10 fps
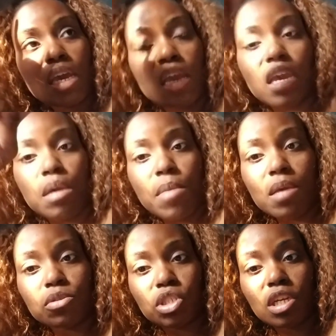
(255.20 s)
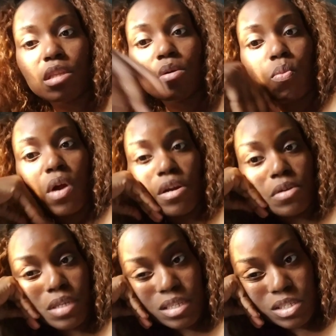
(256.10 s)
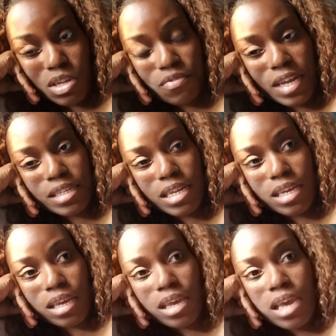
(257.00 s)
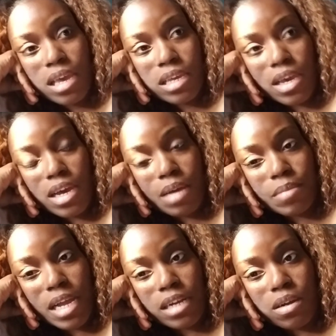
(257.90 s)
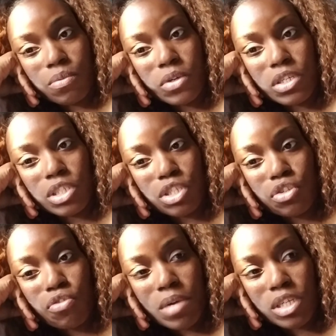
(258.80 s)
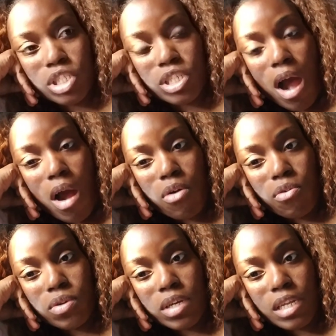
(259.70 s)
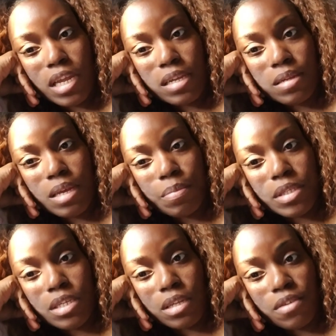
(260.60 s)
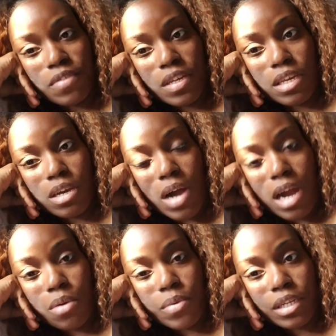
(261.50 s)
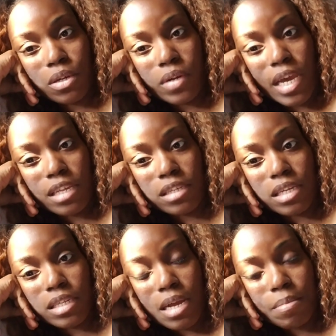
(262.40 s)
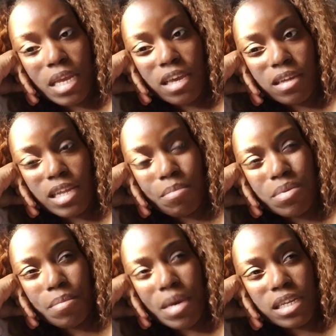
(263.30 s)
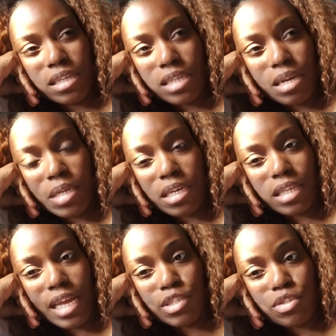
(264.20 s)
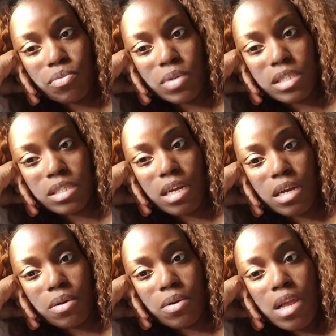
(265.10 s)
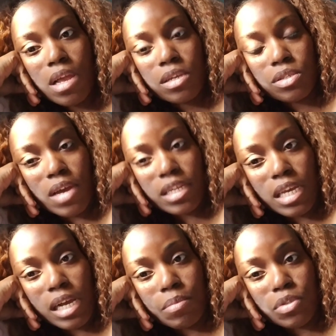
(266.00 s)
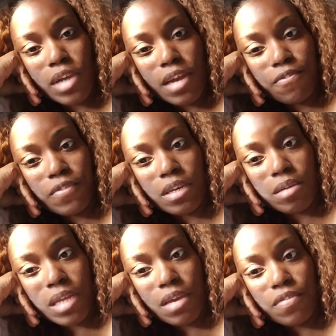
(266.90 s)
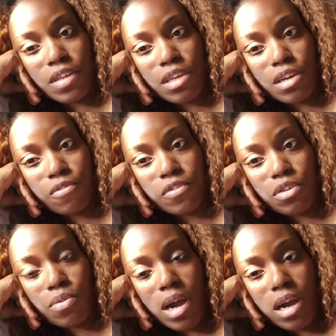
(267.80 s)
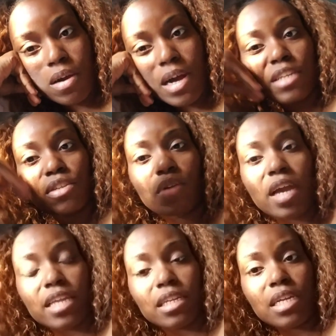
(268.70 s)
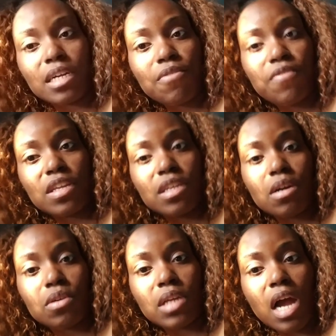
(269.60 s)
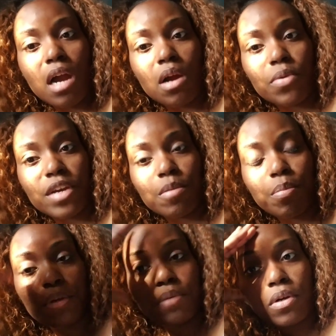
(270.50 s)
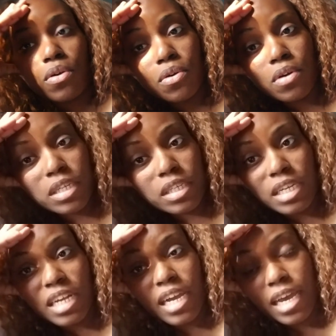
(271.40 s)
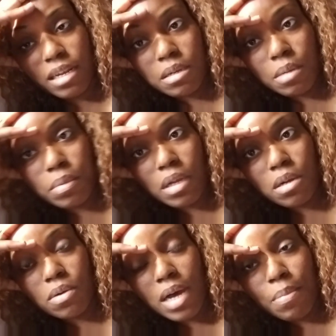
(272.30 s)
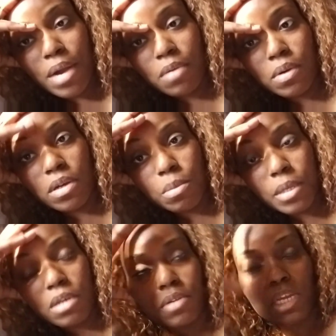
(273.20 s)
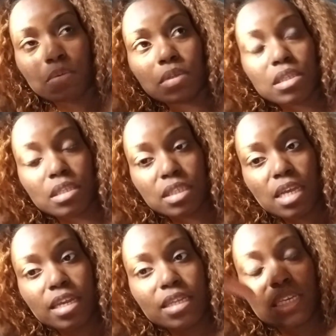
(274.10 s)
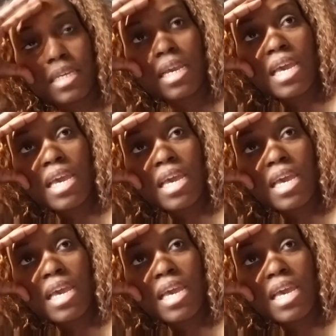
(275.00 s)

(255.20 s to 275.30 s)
and maybe share a little wording and stuff like that yeah i'm not gonna really just too much talk in that that particular video i already created the thumbnail i've been made the thumbnail like two weeks ago so i think i'm gonna try to film that video for you all i do got another video already pre-recorded that i gotta upload i probably want to upload that one to sunday